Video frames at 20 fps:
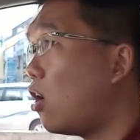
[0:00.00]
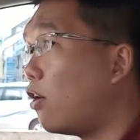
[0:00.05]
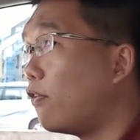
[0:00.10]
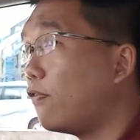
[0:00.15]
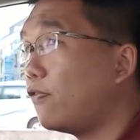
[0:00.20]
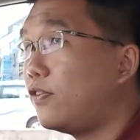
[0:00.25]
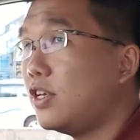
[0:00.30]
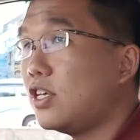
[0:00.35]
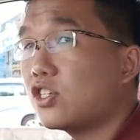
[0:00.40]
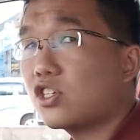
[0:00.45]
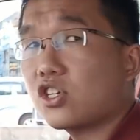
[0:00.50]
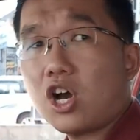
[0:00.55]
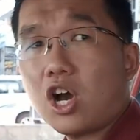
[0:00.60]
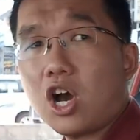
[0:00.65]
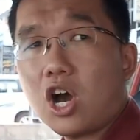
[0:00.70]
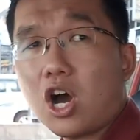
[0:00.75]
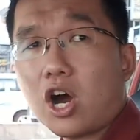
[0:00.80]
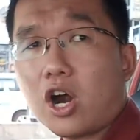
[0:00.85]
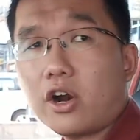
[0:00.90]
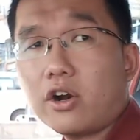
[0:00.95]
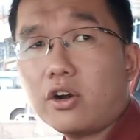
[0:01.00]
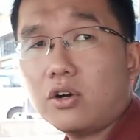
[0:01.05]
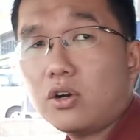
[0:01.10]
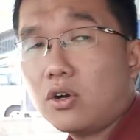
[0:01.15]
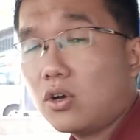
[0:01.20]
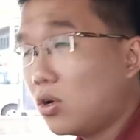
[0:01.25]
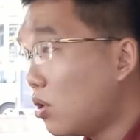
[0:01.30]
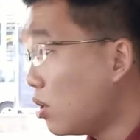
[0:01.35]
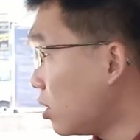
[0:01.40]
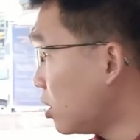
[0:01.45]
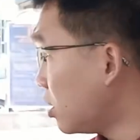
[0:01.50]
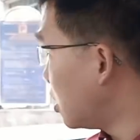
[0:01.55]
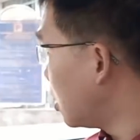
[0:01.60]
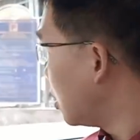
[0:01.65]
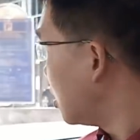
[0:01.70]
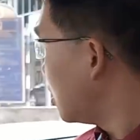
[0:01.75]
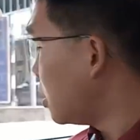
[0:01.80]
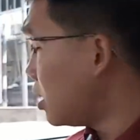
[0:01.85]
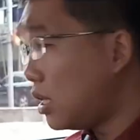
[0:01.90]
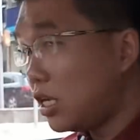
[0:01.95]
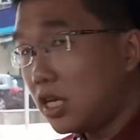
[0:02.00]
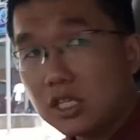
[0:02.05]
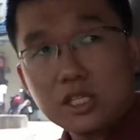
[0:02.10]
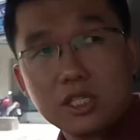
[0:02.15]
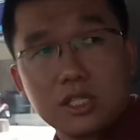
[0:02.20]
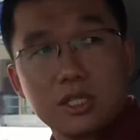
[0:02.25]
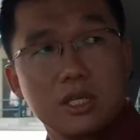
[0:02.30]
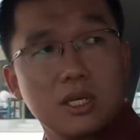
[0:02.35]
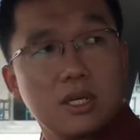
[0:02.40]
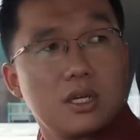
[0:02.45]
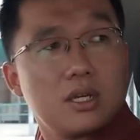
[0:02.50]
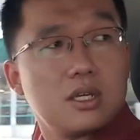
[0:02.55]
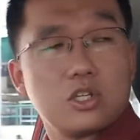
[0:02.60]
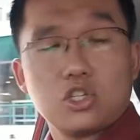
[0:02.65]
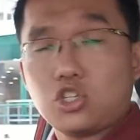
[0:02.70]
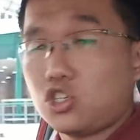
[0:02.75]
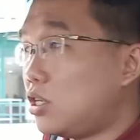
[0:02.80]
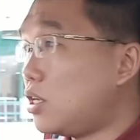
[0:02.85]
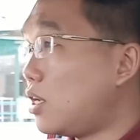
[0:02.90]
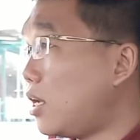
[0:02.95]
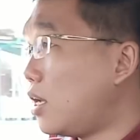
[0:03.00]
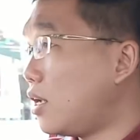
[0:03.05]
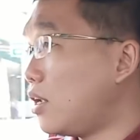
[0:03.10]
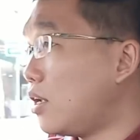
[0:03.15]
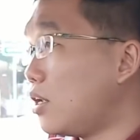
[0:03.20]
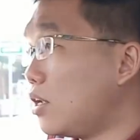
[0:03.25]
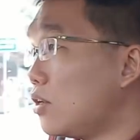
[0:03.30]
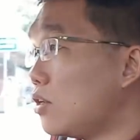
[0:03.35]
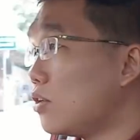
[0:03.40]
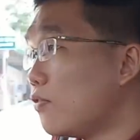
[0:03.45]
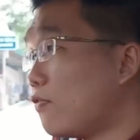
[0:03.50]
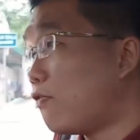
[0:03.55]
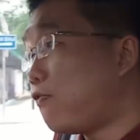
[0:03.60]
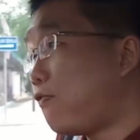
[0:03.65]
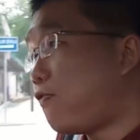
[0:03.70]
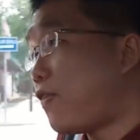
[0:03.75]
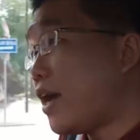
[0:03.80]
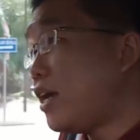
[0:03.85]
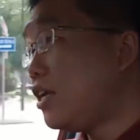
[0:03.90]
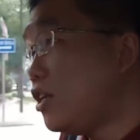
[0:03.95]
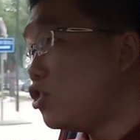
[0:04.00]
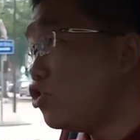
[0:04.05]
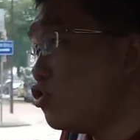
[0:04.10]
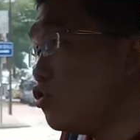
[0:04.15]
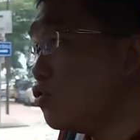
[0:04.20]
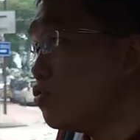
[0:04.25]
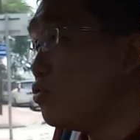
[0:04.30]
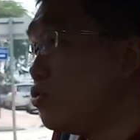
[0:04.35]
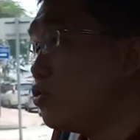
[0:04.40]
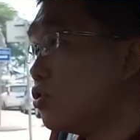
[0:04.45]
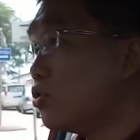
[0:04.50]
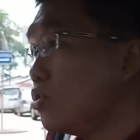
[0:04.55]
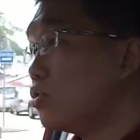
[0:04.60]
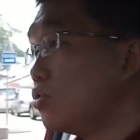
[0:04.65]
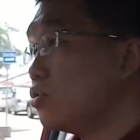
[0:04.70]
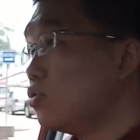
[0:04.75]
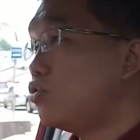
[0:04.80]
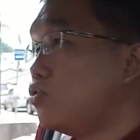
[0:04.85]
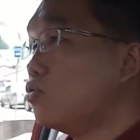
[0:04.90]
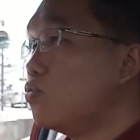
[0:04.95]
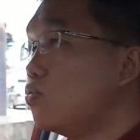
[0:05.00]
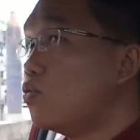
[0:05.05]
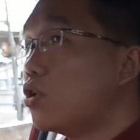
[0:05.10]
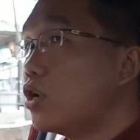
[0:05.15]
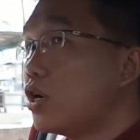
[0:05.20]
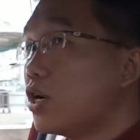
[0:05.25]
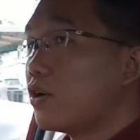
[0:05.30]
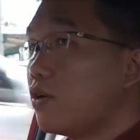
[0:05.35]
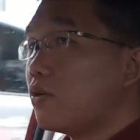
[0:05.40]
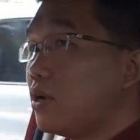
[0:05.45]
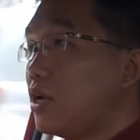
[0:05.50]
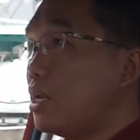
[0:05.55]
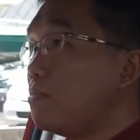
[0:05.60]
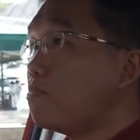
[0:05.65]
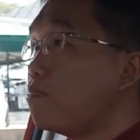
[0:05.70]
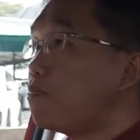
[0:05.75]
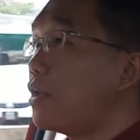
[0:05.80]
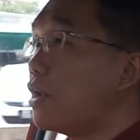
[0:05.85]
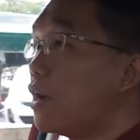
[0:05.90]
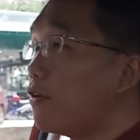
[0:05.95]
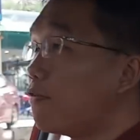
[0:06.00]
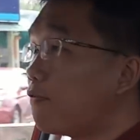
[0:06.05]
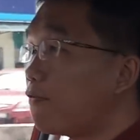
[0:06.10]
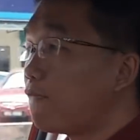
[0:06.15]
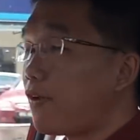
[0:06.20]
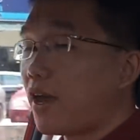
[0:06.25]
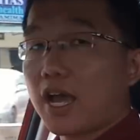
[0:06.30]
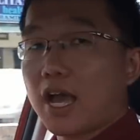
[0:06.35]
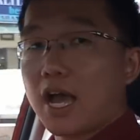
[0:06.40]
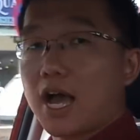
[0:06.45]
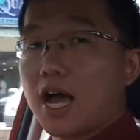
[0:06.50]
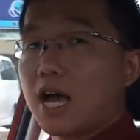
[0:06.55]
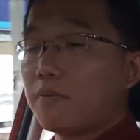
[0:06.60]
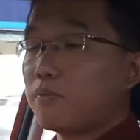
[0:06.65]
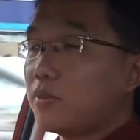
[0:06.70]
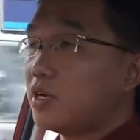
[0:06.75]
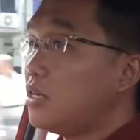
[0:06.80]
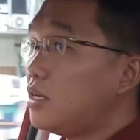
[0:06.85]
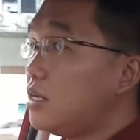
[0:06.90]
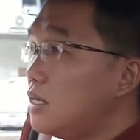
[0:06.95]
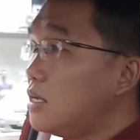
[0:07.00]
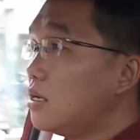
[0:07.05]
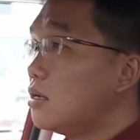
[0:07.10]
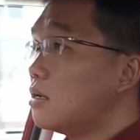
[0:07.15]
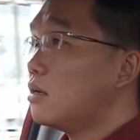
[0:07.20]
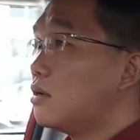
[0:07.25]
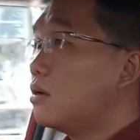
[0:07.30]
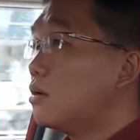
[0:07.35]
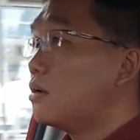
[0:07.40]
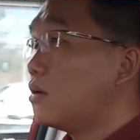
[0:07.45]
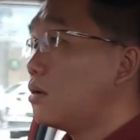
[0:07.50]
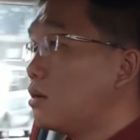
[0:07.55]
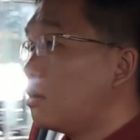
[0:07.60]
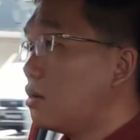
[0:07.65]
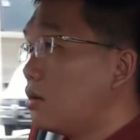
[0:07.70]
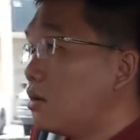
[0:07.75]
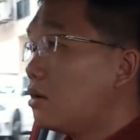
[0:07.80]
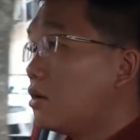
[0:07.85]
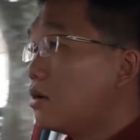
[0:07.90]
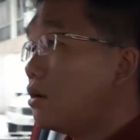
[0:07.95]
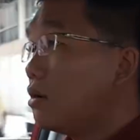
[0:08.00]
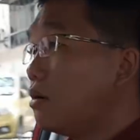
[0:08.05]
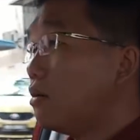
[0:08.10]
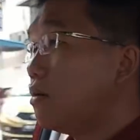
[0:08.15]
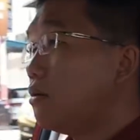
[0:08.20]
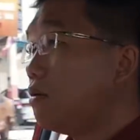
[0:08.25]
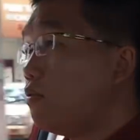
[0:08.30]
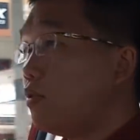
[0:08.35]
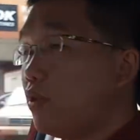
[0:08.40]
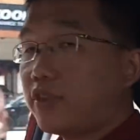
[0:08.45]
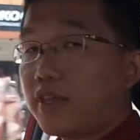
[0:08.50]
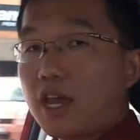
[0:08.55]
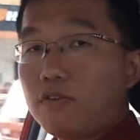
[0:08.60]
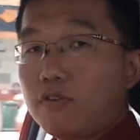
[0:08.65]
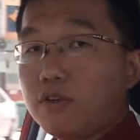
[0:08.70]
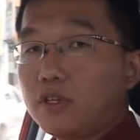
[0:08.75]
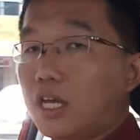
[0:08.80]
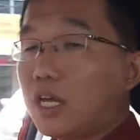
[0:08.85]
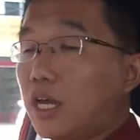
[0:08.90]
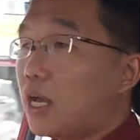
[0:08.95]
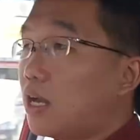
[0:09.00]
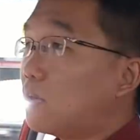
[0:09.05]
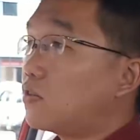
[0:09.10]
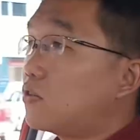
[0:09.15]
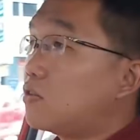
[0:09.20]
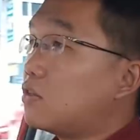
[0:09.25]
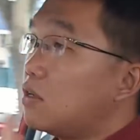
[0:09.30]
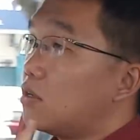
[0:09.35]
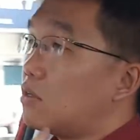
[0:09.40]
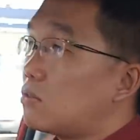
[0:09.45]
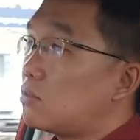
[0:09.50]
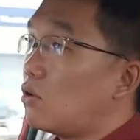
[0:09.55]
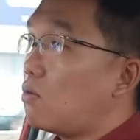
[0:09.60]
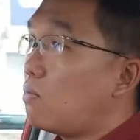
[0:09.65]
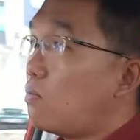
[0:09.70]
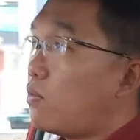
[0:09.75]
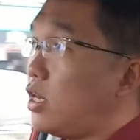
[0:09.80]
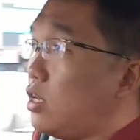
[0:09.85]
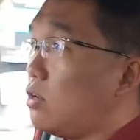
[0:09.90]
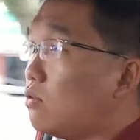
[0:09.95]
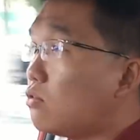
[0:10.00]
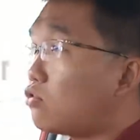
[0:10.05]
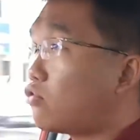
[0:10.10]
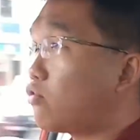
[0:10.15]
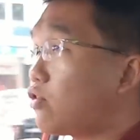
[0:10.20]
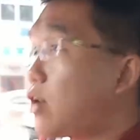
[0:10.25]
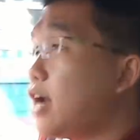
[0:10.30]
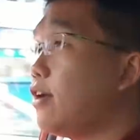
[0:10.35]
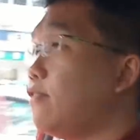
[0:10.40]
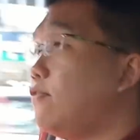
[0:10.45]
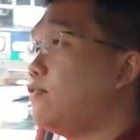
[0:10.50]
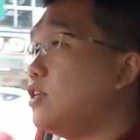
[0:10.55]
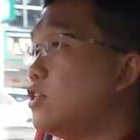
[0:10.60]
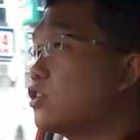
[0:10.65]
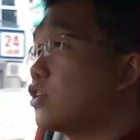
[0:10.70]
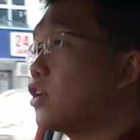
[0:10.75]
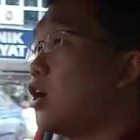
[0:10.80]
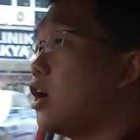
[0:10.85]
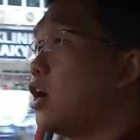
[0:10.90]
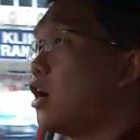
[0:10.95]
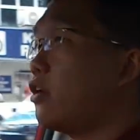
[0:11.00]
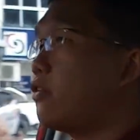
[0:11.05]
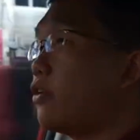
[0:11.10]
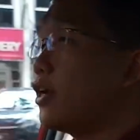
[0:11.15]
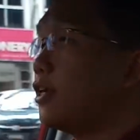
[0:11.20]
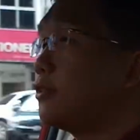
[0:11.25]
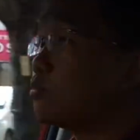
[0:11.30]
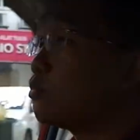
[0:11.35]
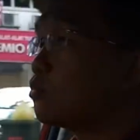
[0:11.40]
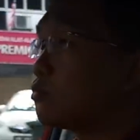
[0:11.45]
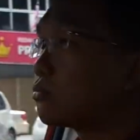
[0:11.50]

of this car is fine-tuned to work in perfect harmony with everything else. So when you drive this car, right,